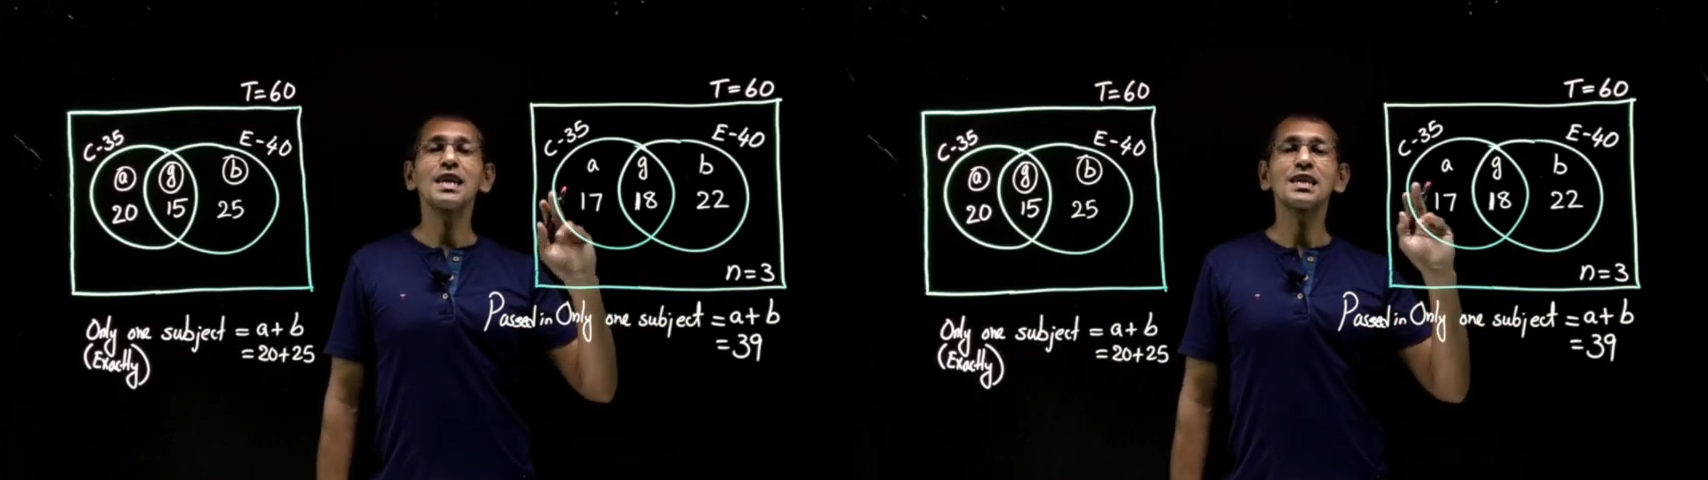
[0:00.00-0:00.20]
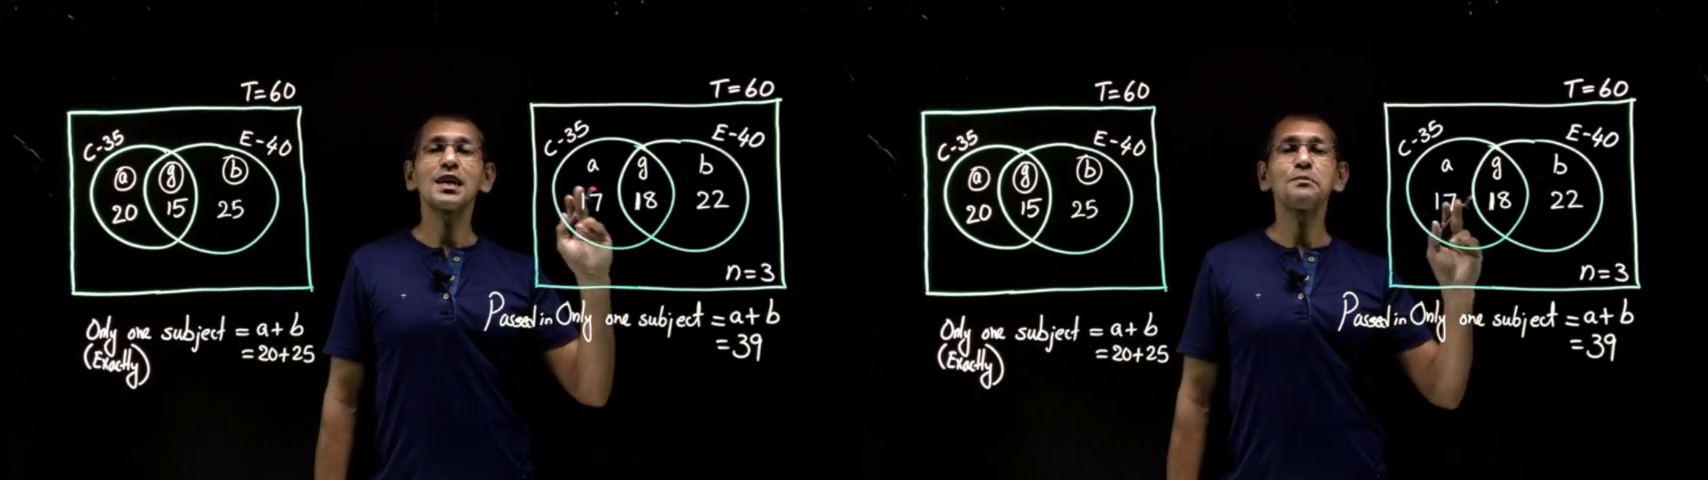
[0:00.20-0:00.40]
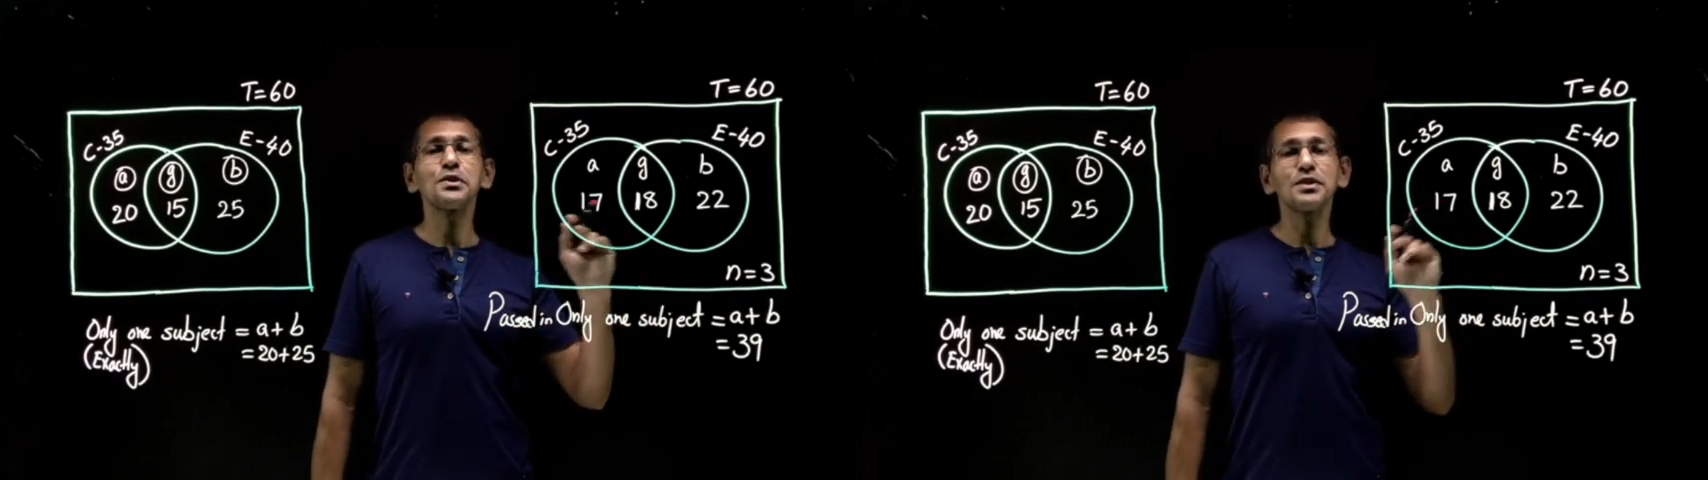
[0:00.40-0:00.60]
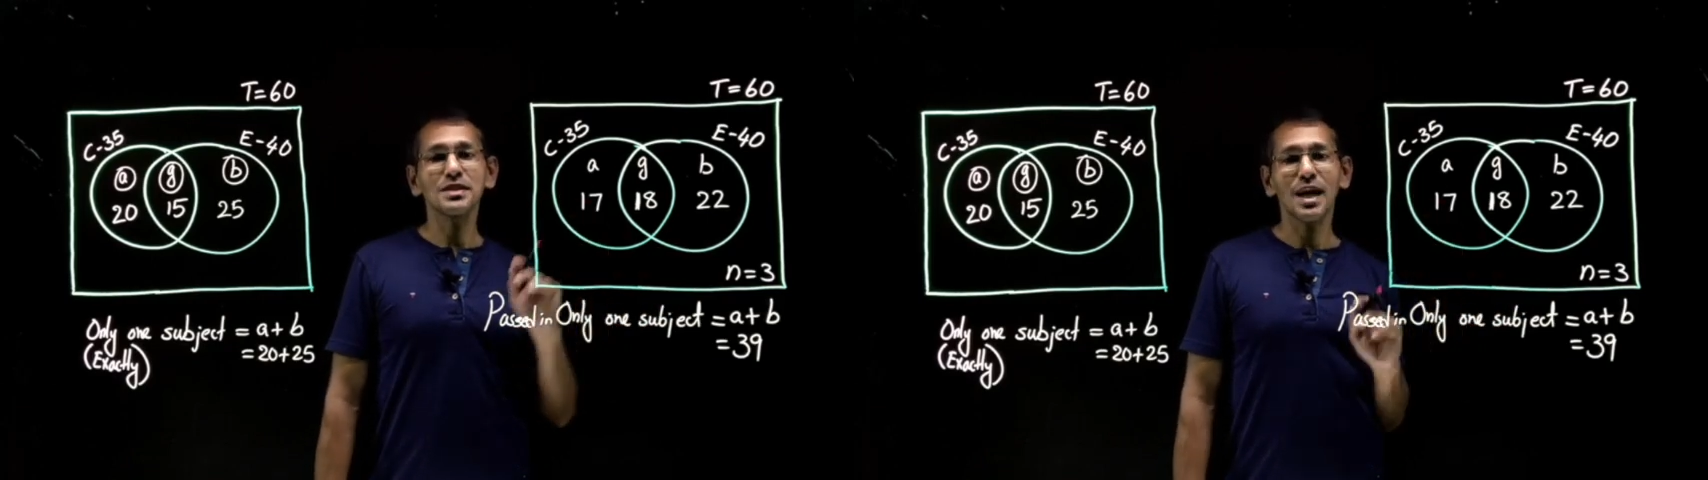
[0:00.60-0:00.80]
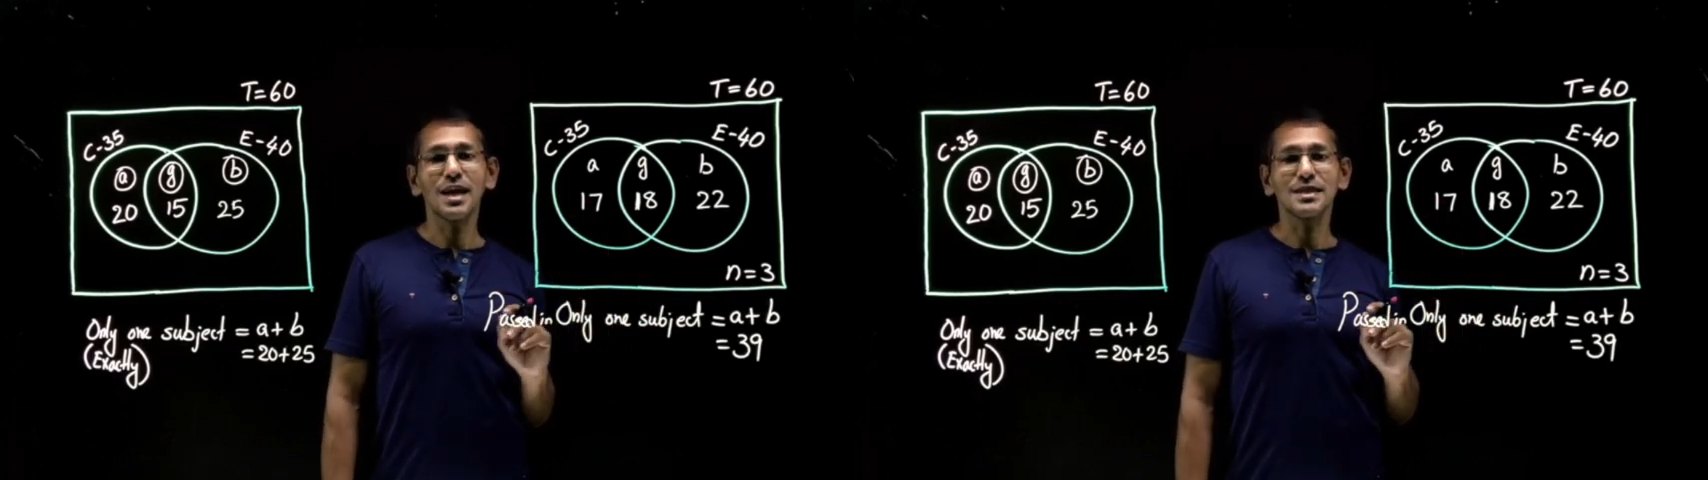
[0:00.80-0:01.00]
in computer
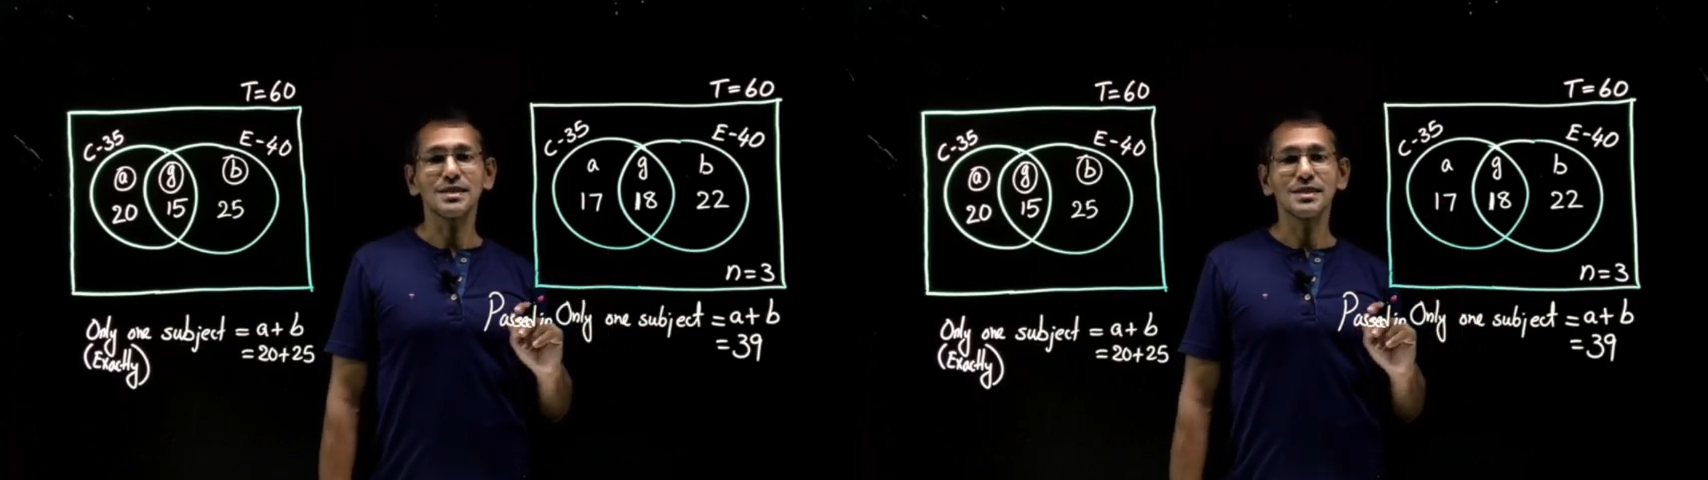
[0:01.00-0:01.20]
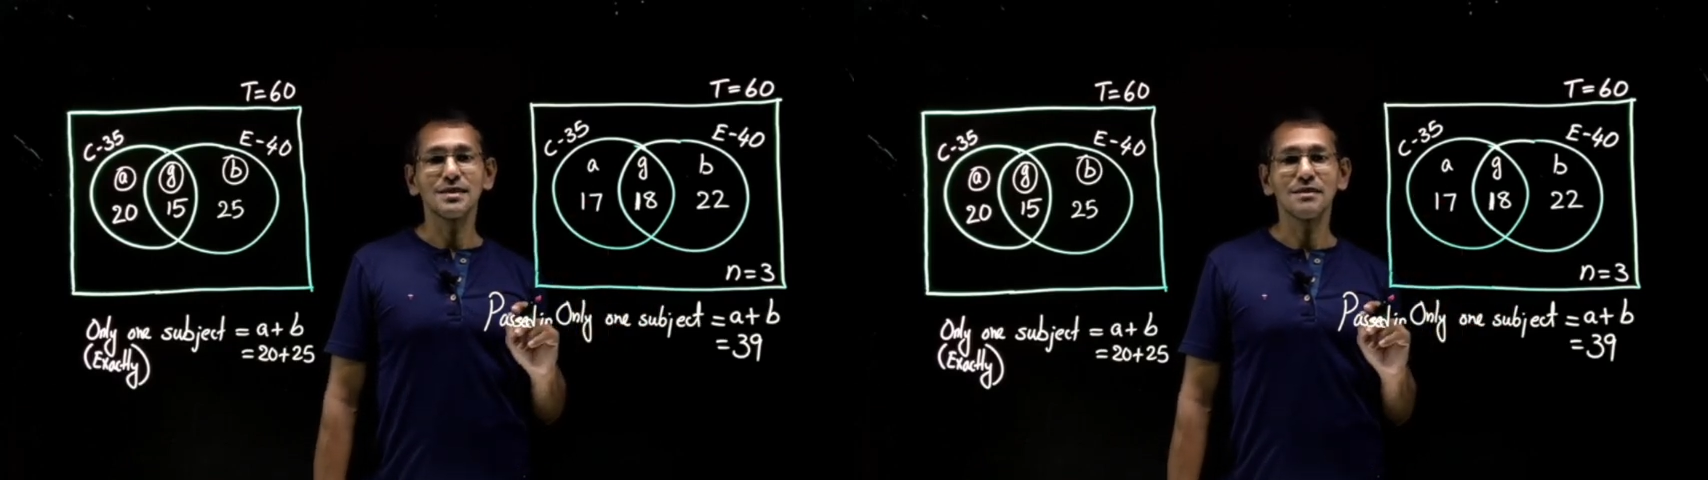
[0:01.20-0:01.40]
science?